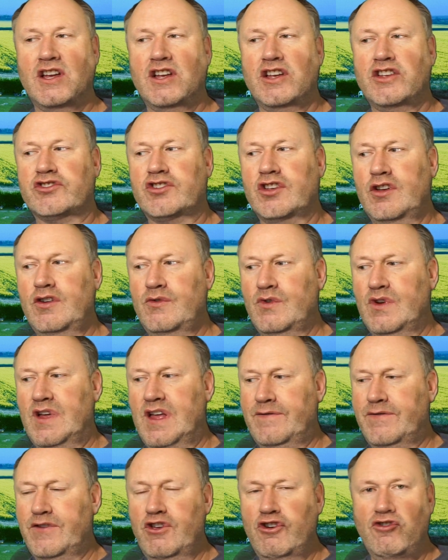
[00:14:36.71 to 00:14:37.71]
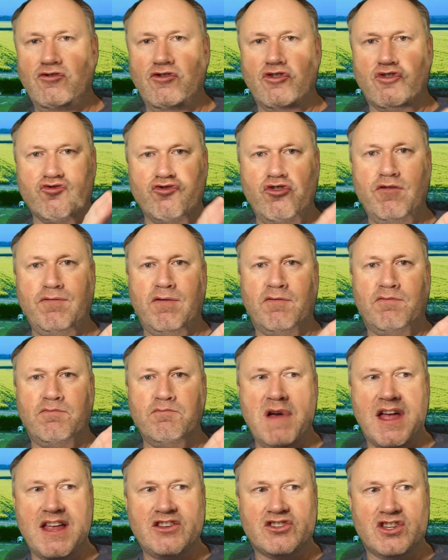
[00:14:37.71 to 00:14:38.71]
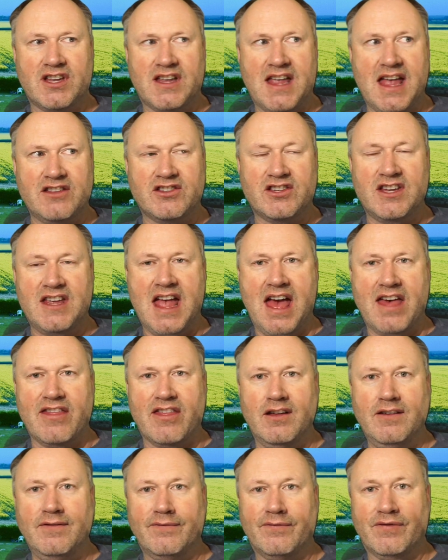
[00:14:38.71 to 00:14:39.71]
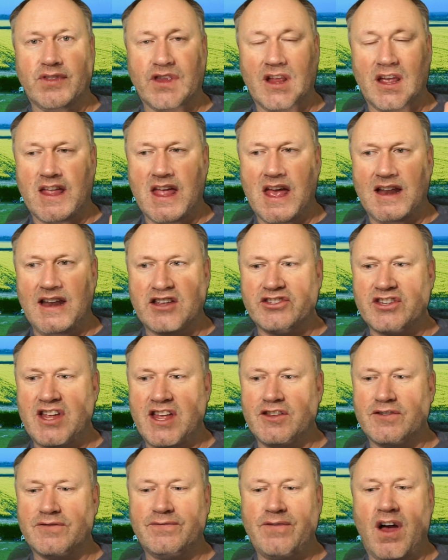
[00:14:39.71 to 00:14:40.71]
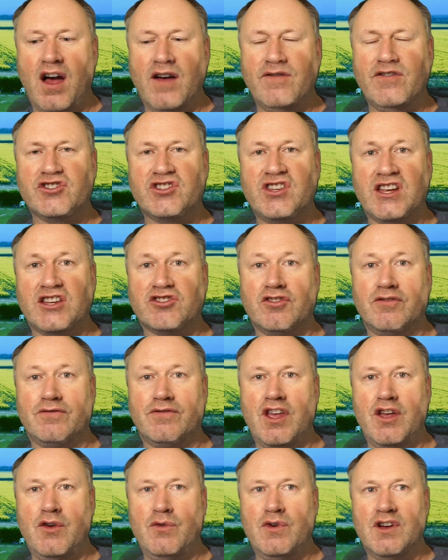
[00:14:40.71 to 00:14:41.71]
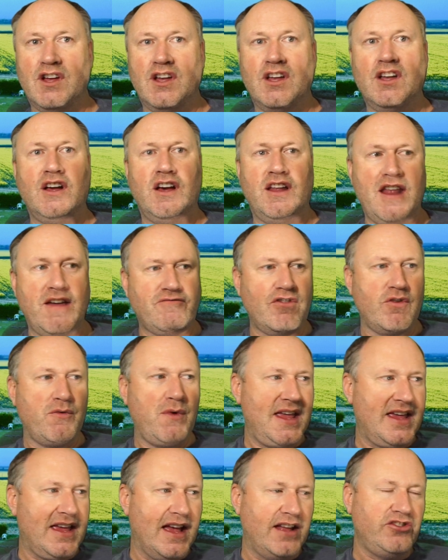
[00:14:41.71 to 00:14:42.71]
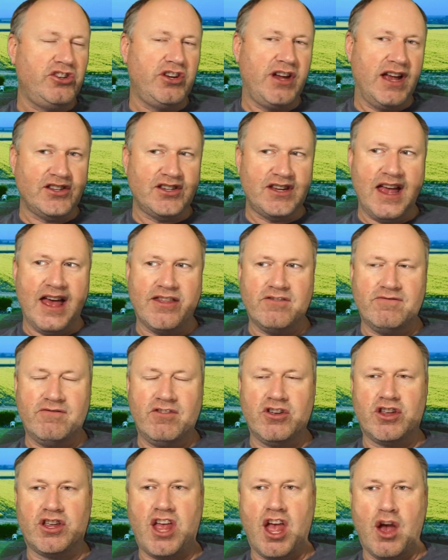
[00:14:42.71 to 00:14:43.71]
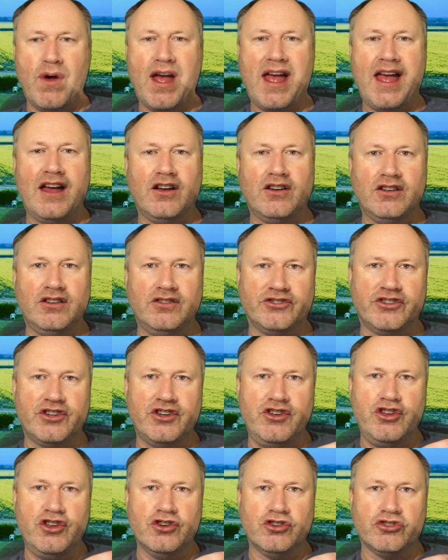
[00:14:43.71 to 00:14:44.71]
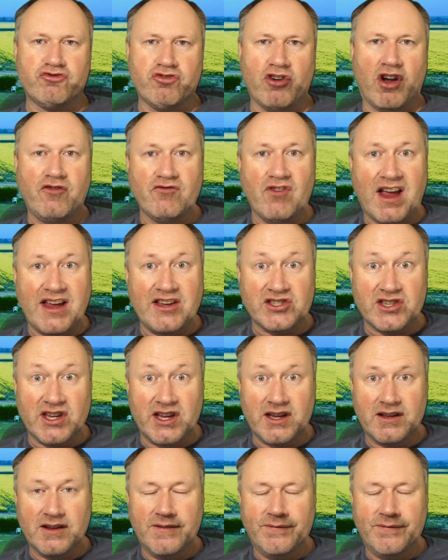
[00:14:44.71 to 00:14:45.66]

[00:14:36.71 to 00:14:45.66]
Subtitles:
So if you're a group of mates that get together, okay, let's say there's 5 or 6 of you, and every weekend you get together and go out and do your drone racing,